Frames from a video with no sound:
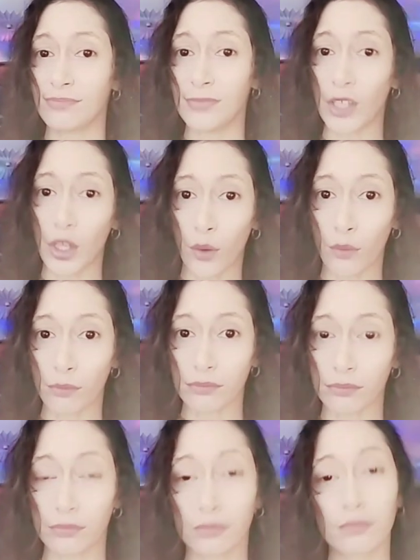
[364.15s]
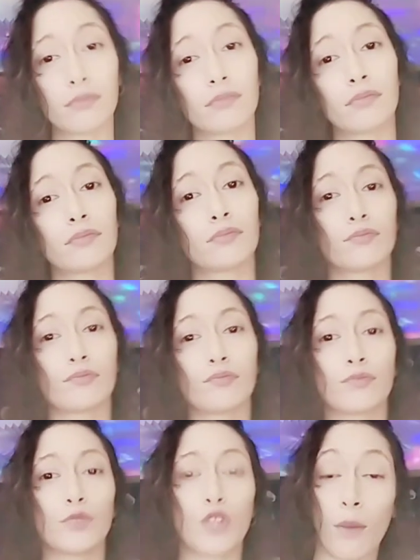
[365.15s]
know,
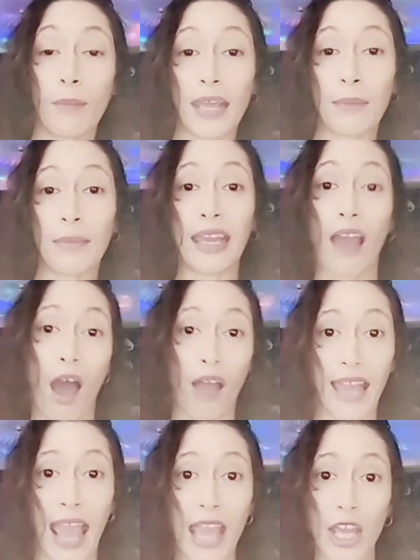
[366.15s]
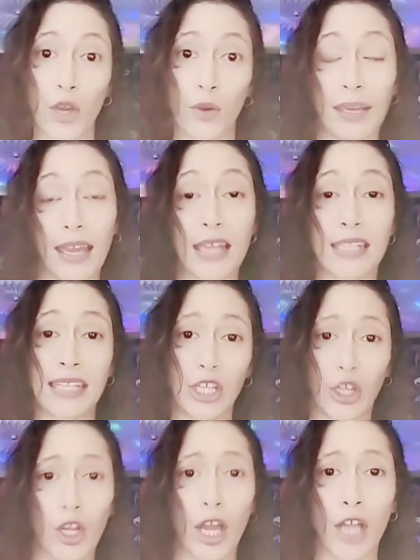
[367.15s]
don't make me honk at you because in your
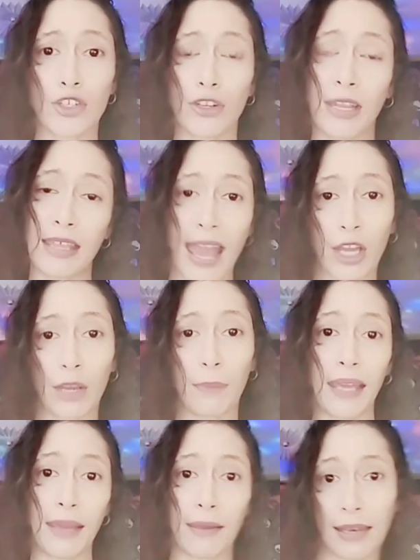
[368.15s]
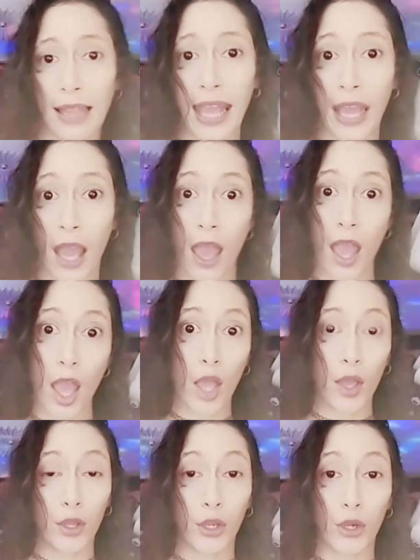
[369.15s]
country that could mean like a,
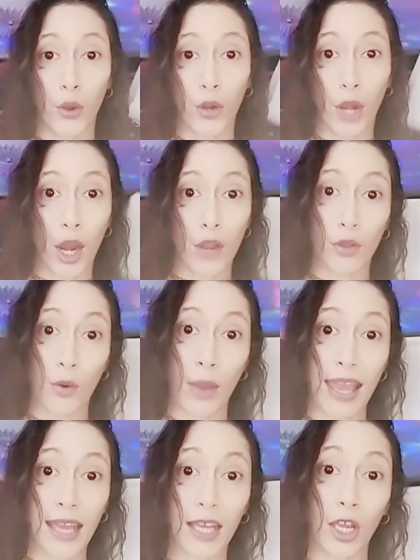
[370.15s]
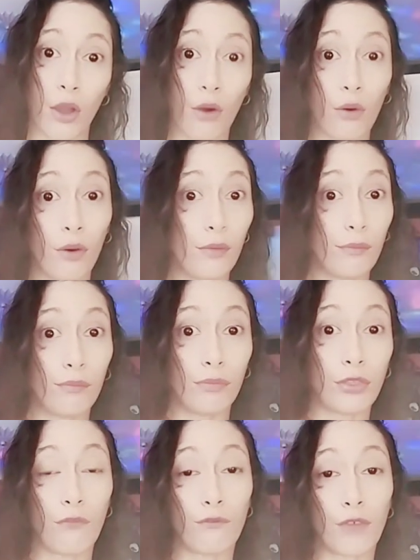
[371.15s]
you know, an earthquake, you know, the
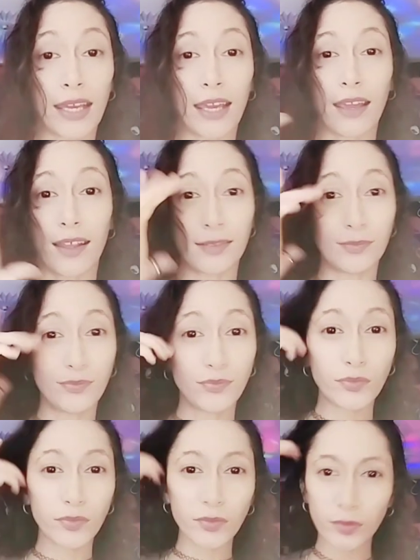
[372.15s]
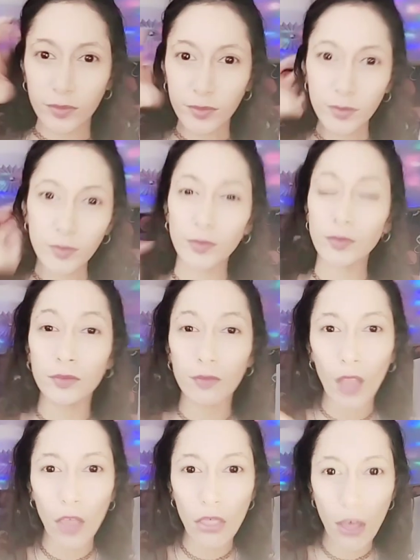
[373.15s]
freaking,
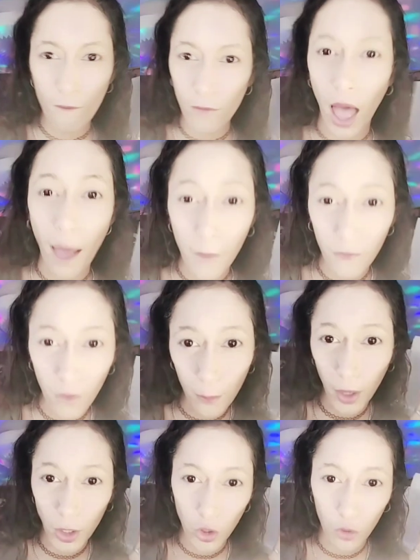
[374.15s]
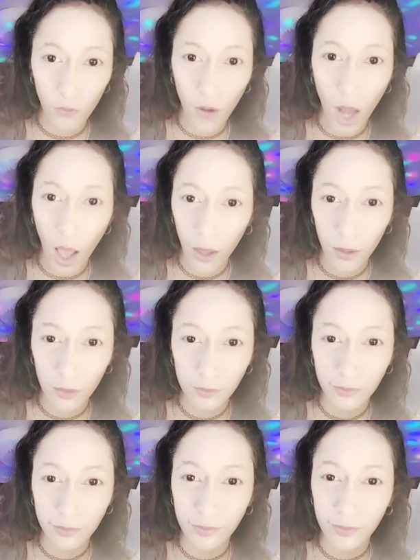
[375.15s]
the flop of a butterfly.
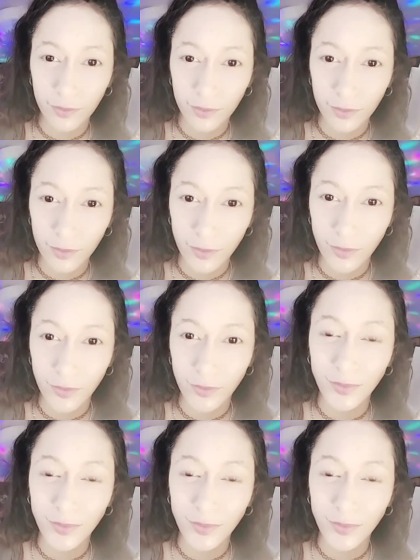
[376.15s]
Mm.